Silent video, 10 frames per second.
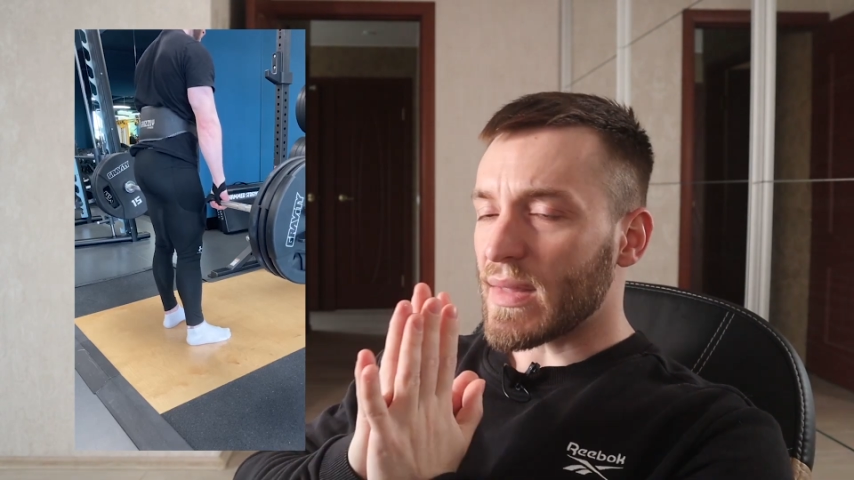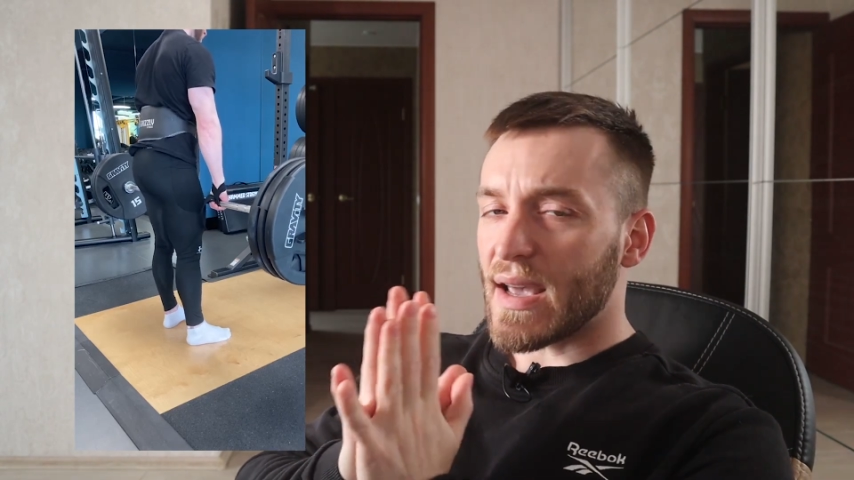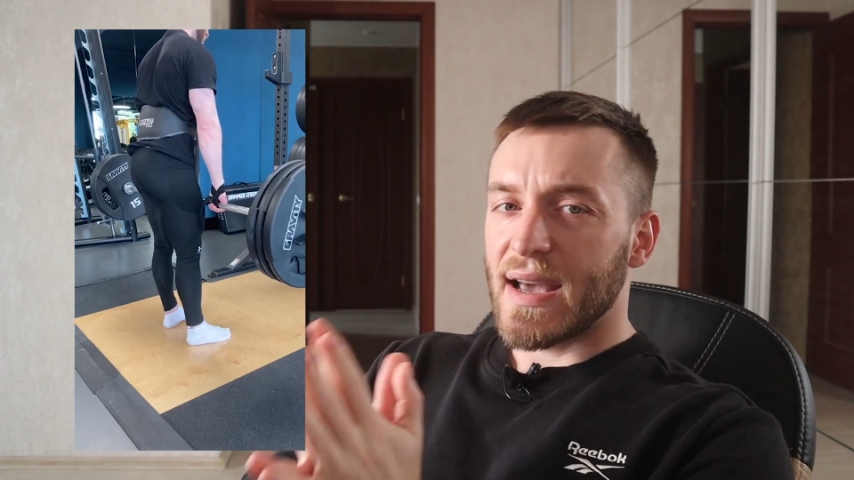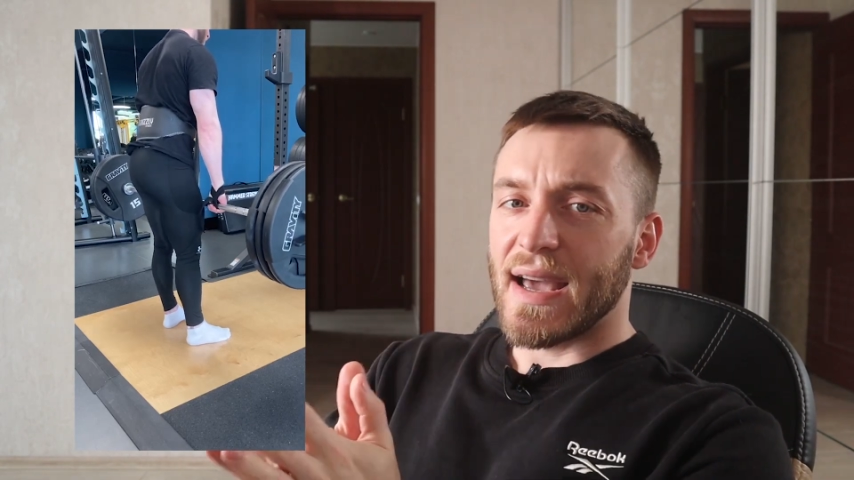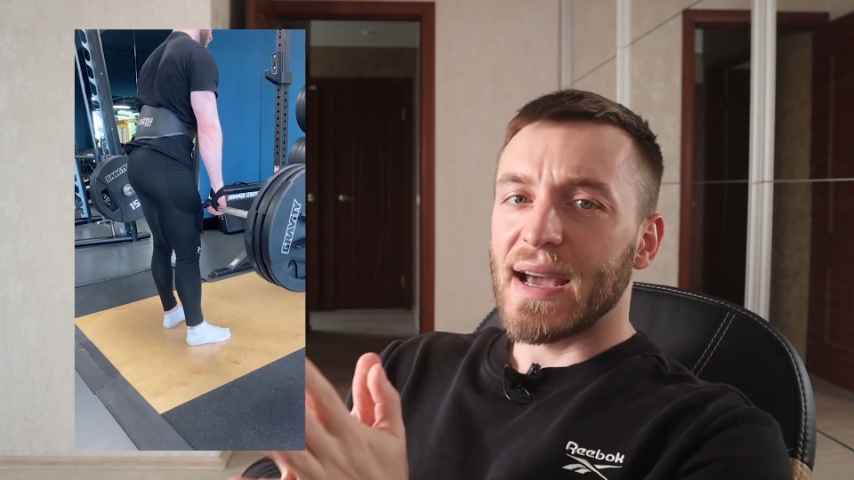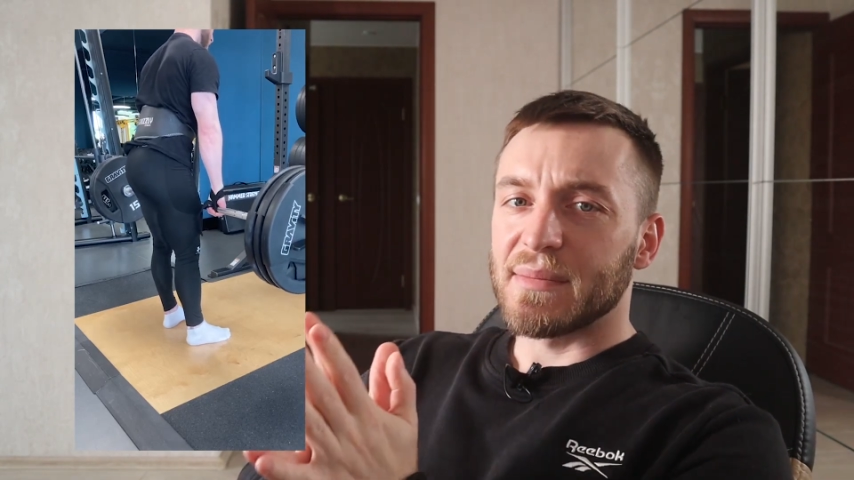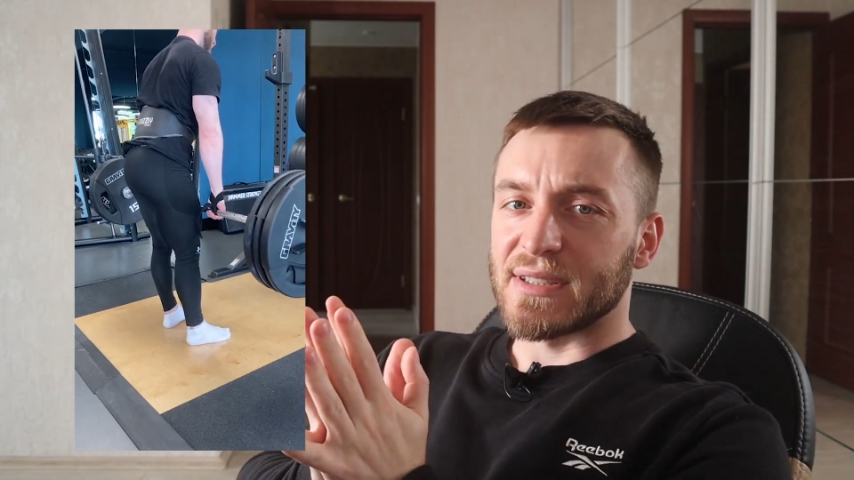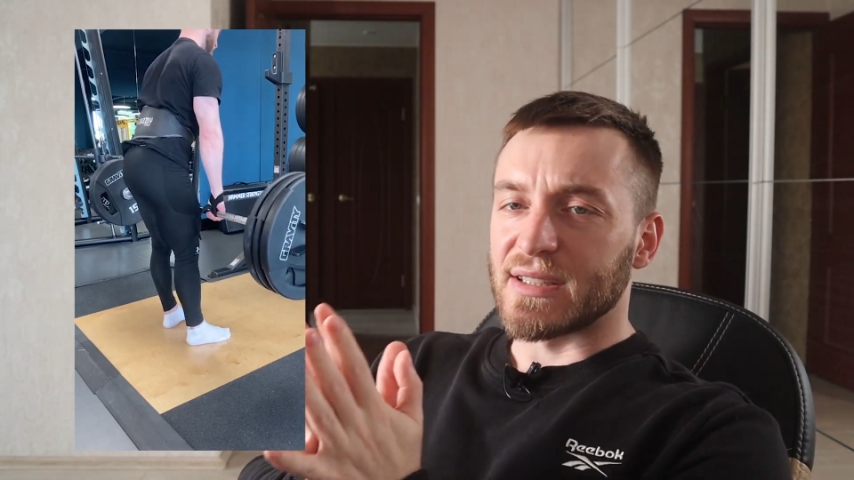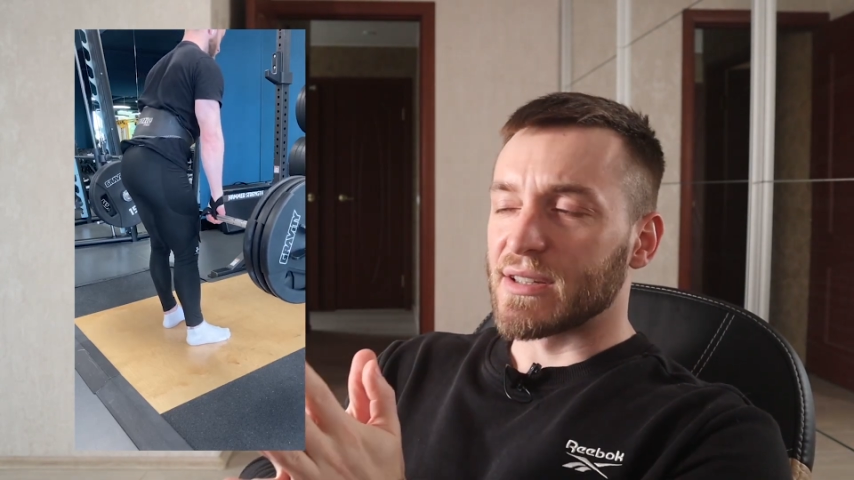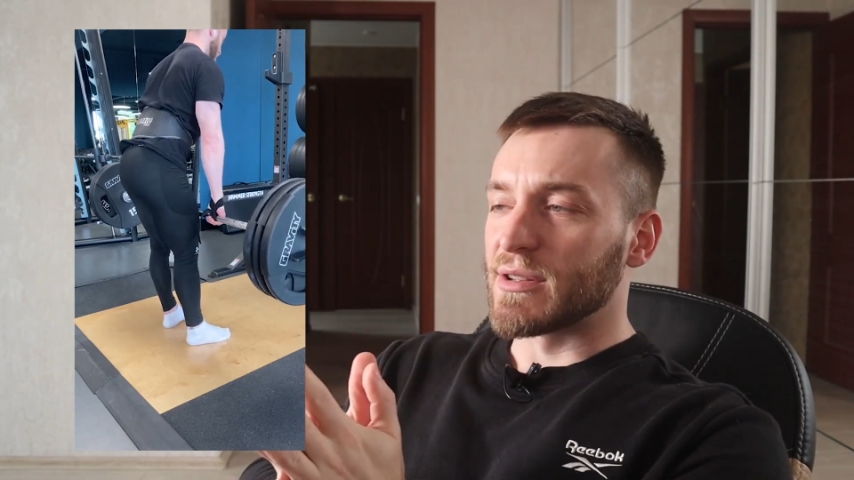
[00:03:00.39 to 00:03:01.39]

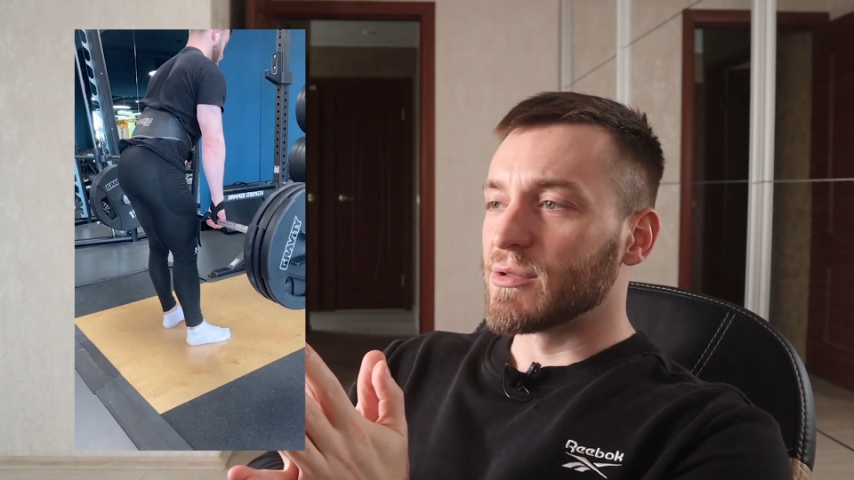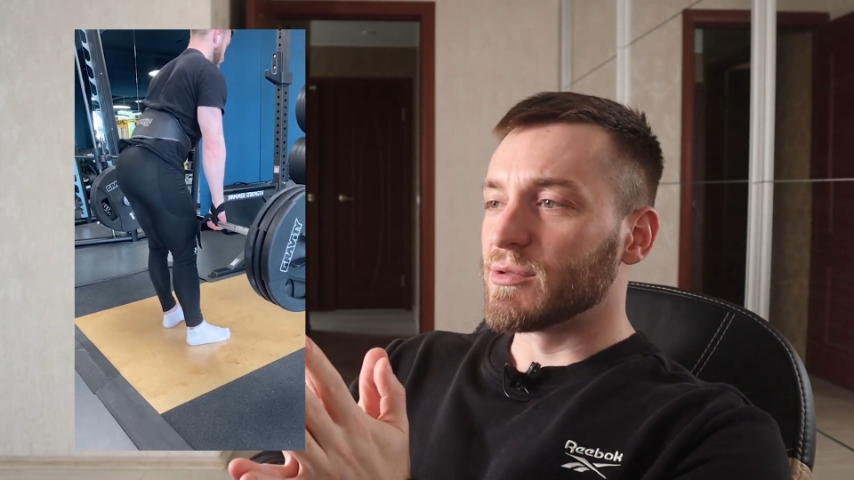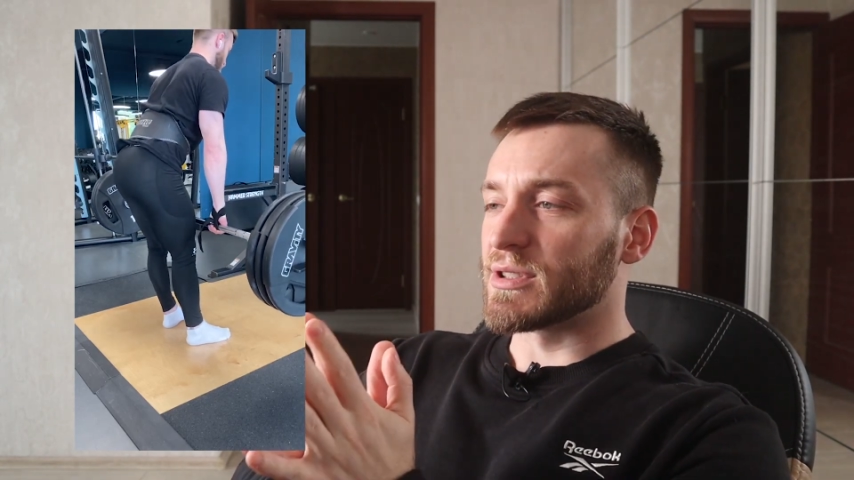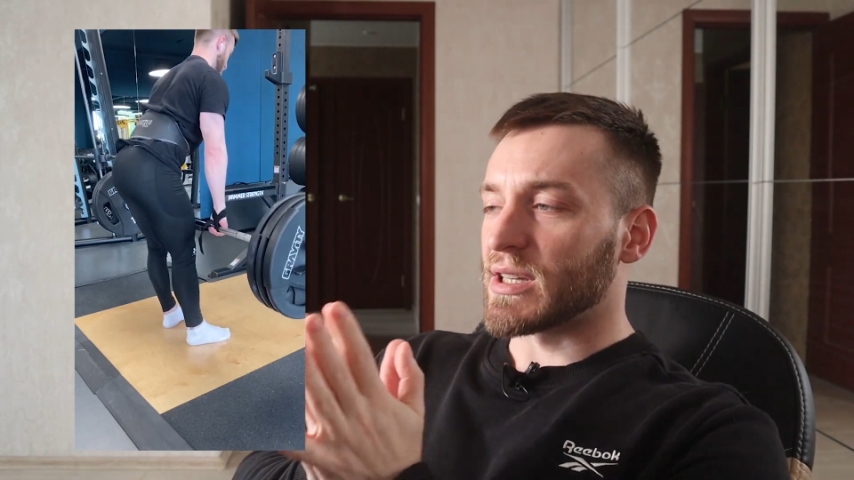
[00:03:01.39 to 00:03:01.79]
Hams and glutes